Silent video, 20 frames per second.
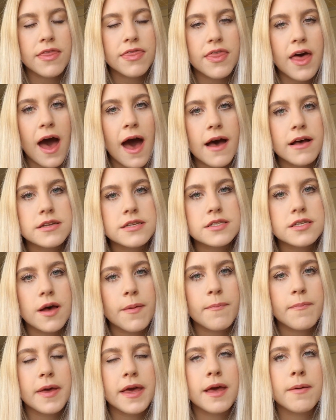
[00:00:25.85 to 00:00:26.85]
that
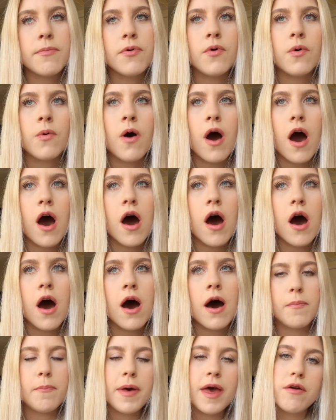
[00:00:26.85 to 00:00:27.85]
some people
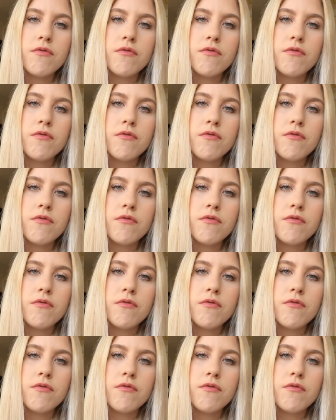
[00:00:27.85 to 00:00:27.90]
are a bit